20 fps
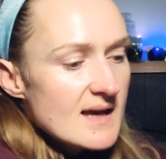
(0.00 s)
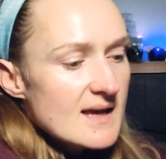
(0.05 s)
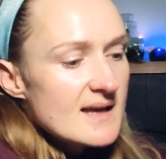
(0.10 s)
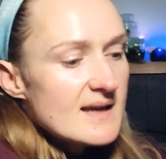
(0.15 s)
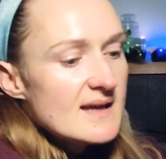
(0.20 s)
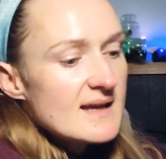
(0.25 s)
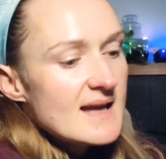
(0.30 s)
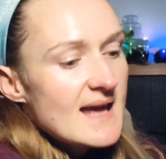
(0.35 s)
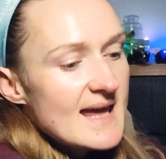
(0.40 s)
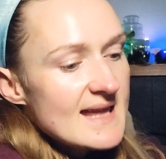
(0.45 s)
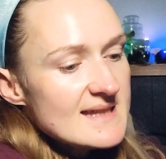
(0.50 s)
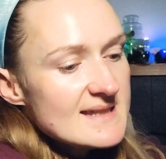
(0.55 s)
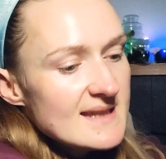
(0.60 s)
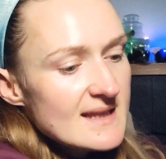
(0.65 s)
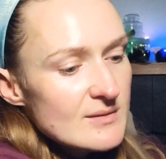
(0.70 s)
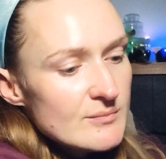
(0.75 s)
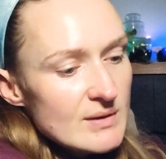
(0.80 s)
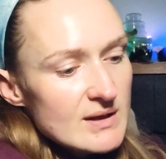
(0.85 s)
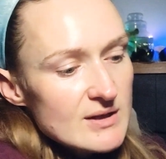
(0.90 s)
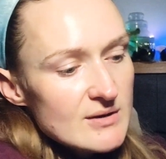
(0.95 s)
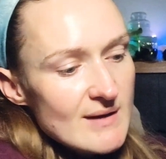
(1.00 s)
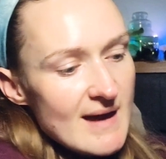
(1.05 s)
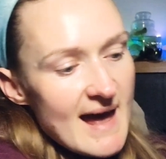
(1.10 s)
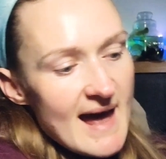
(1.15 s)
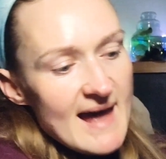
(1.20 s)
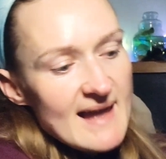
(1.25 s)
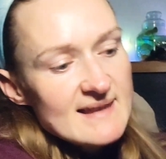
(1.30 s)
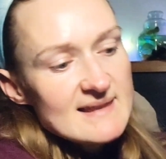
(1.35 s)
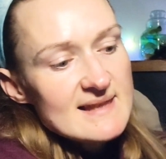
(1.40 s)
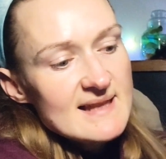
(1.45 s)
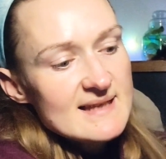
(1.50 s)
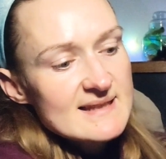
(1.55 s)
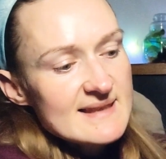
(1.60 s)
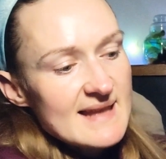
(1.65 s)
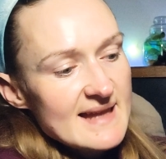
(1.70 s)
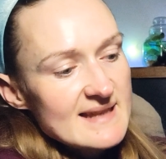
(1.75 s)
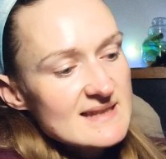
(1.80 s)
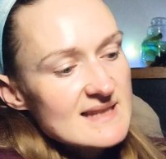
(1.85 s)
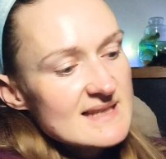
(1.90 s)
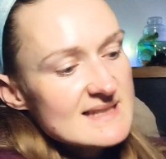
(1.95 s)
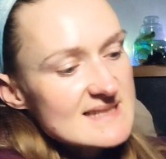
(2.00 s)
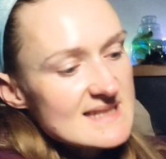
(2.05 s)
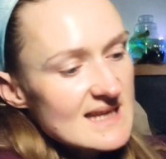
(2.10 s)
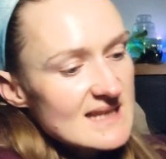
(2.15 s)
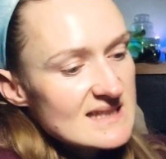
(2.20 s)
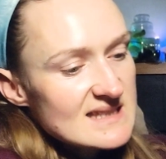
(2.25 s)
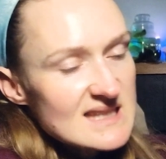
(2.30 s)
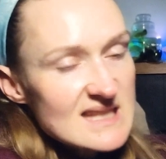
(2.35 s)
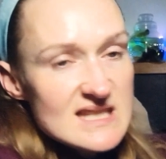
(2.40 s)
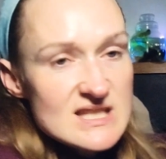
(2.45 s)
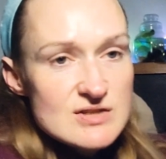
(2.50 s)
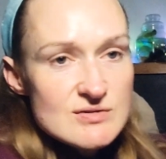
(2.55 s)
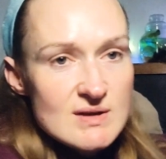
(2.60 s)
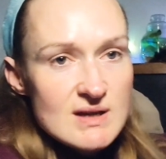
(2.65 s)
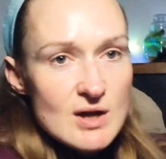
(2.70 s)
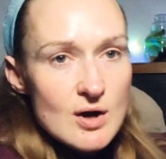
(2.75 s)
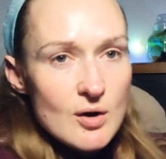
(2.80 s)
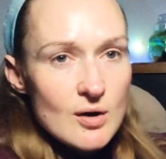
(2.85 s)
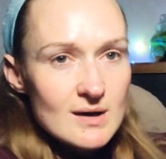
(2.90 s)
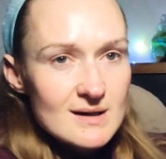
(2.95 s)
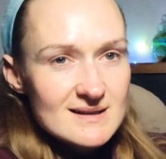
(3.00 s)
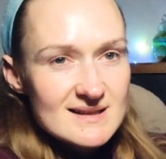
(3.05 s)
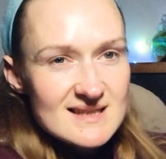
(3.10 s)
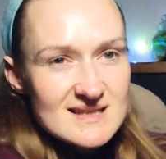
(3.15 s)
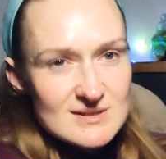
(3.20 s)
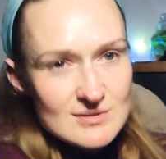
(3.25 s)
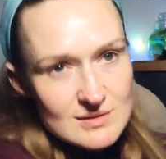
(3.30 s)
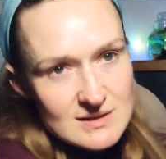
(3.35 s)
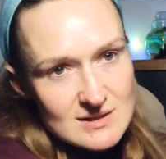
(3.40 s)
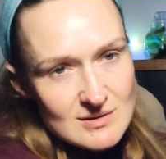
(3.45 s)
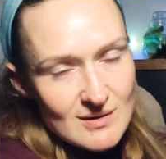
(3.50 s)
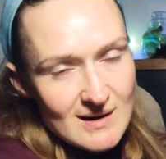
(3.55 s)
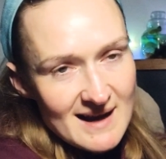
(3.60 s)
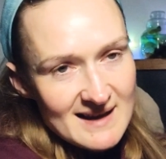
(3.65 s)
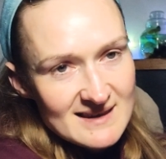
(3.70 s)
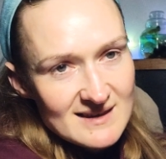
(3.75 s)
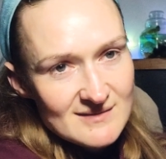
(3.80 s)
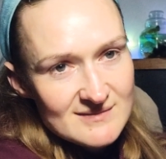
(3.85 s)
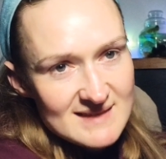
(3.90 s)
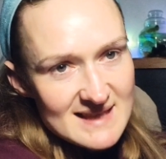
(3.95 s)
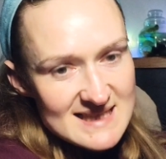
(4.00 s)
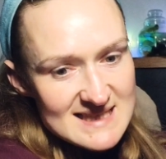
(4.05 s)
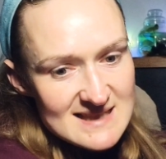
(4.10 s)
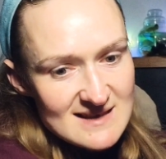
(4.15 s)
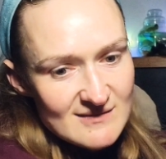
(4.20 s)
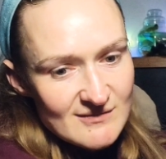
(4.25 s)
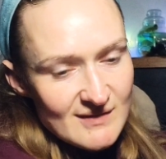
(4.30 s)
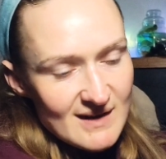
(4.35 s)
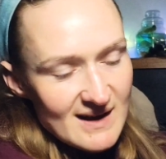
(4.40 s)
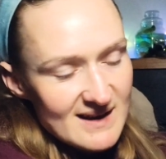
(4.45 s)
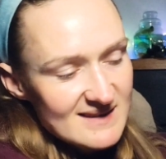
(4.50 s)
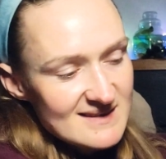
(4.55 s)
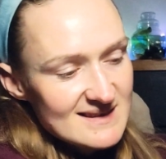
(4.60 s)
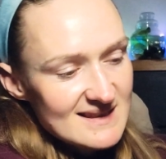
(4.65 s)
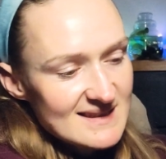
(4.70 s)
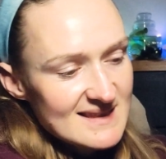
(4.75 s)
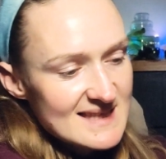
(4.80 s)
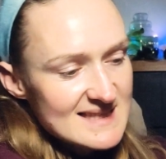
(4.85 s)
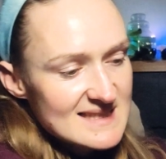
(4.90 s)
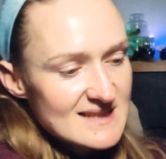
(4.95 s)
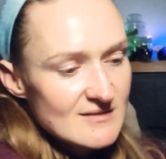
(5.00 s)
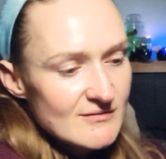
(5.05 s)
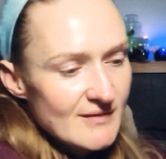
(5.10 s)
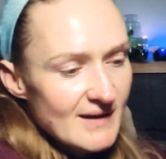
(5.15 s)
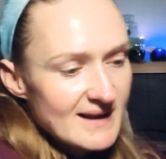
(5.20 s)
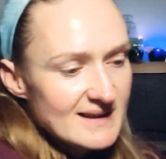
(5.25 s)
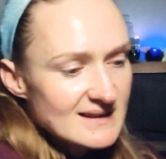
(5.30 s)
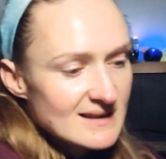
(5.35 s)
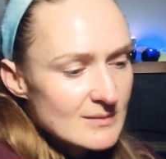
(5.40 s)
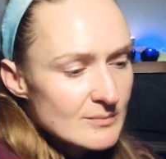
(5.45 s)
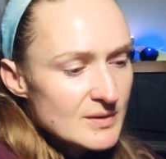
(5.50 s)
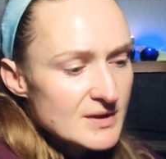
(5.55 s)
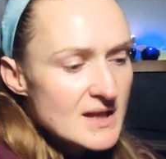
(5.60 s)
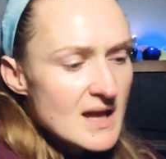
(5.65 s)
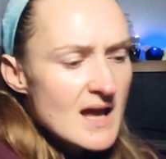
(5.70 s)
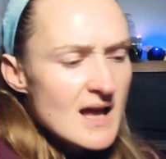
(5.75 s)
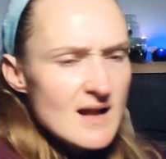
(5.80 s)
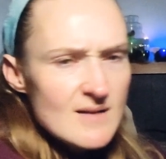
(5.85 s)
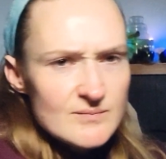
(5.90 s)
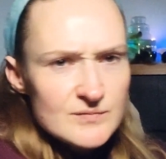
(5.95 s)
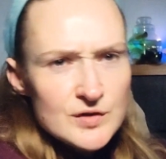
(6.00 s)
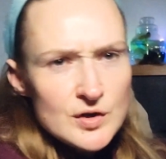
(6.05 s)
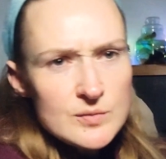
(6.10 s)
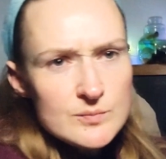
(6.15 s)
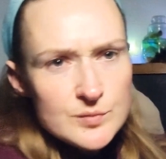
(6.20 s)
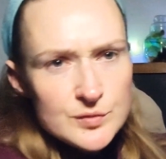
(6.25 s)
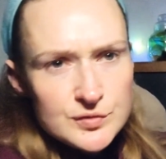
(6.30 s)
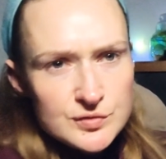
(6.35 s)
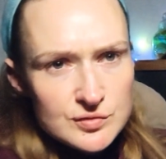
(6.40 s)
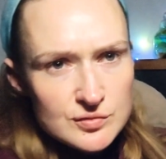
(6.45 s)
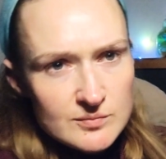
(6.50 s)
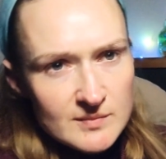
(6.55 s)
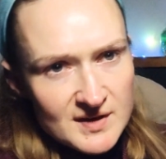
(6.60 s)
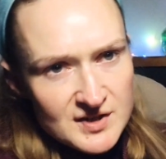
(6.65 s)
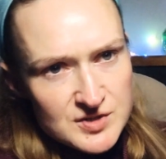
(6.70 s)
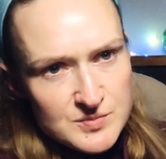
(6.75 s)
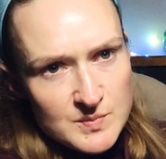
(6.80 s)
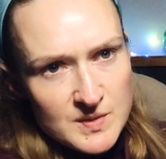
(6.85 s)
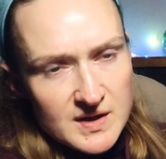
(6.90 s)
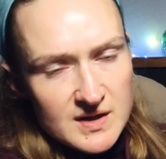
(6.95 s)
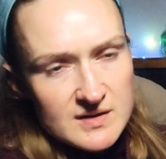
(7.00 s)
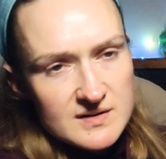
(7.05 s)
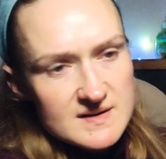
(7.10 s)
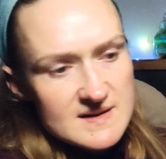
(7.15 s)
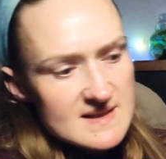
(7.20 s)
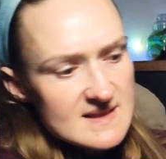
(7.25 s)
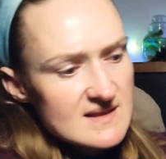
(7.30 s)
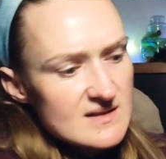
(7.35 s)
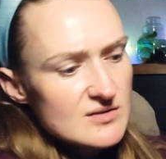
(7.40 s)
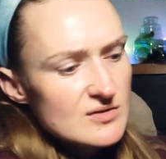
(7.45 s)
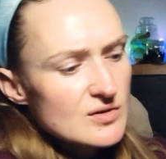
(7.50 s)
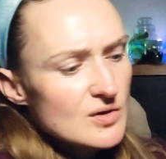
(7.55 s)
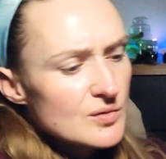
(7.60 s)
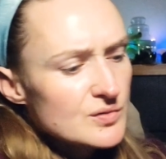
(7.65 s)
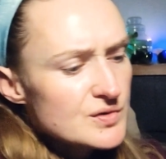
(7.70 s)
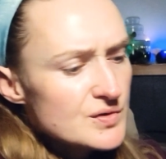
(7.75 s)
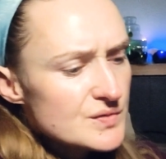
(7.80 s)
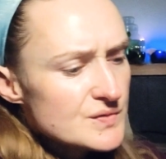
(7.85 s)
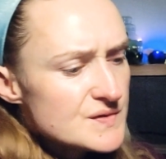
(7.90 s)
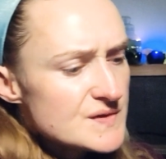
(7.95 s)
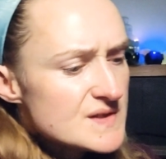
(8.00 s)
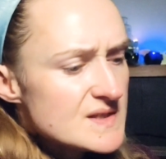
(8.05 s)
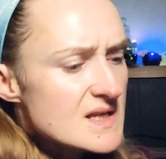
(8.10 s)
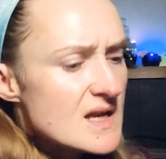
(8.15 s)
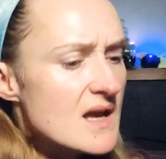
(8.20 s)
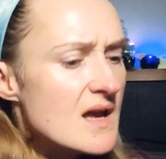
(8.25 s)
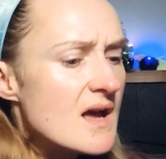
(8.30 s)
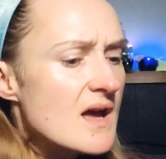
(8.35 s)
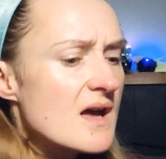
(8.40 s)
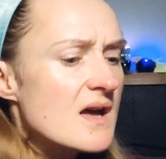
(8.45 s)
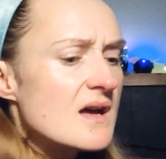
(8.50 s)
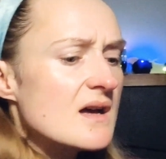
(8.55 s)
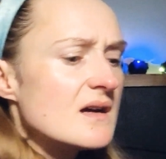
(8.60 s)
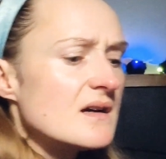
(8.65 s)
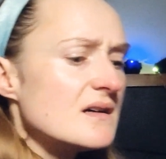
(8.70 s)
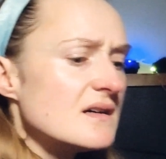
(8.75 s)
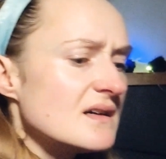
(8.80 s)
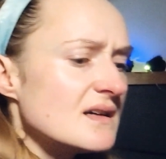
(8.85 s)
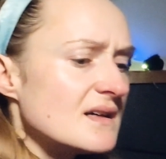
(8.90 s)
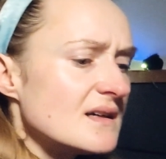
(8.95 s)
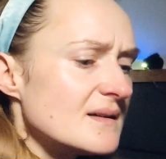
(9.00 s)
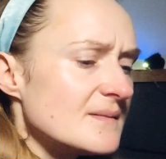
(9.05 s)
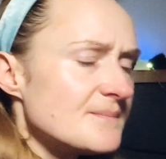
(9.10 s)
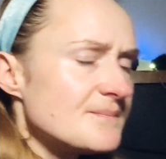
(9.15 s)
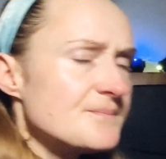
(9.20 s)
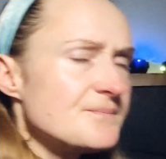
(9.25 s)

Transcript: and then when you add like that, let's say tea tree oil, it's also kind of anti-disinfectant, but don't put too much, because you know those how